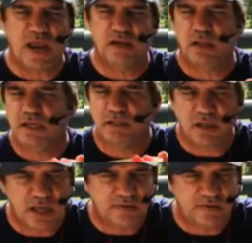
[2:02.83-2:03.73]
that he
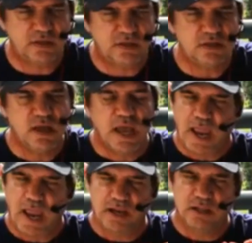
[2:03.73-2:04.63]
takes it and
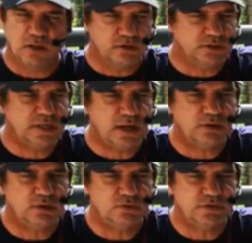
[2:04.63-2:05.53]
he learns how to
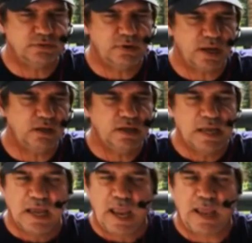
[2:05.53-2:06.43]
use it right,
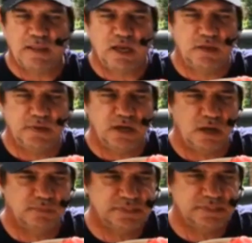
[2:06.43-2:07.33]
and that he
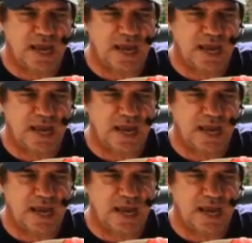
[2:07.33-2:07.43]
becomes that